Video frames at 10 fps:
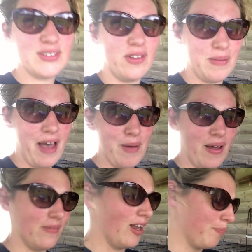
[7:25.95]
really bad about
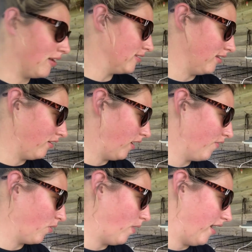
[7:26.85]
dumping his litter
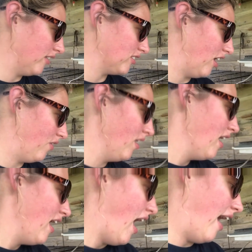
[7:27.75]
everywhere. So I